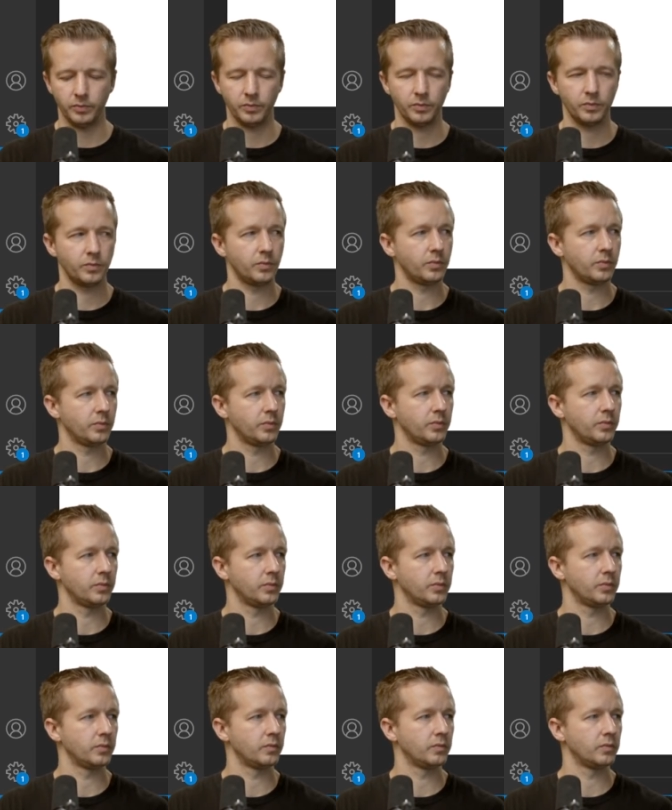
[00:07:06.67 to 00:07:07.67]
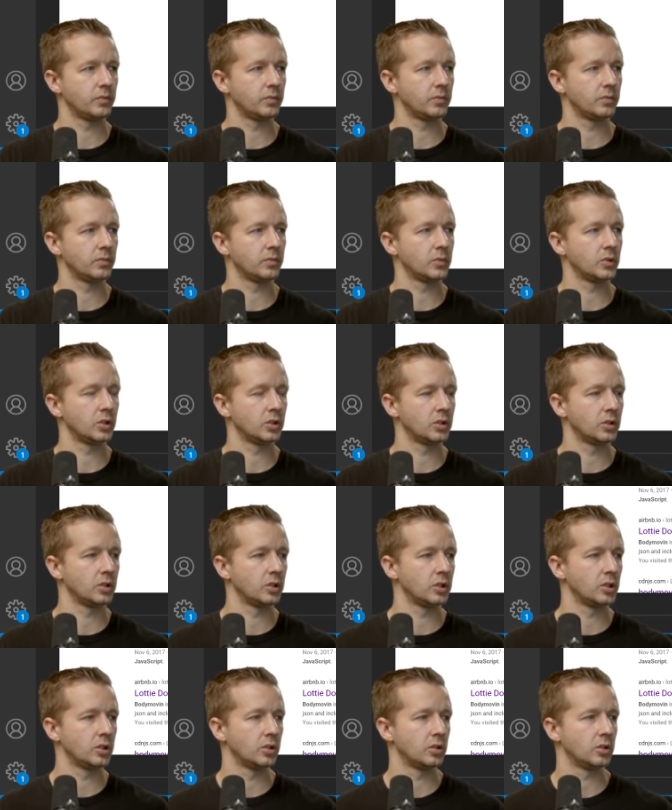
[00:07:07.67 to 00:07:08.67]

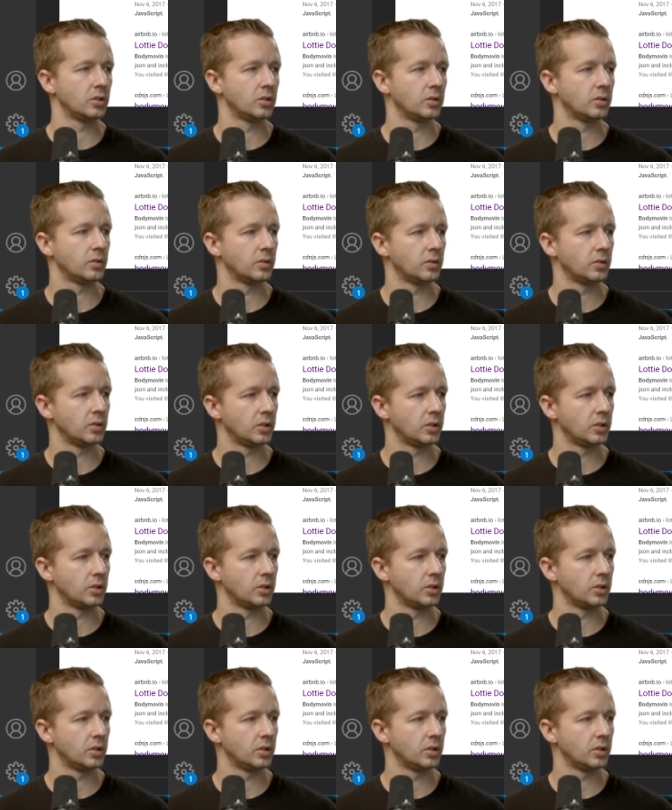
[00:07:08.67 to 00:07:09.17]
(no one is talking)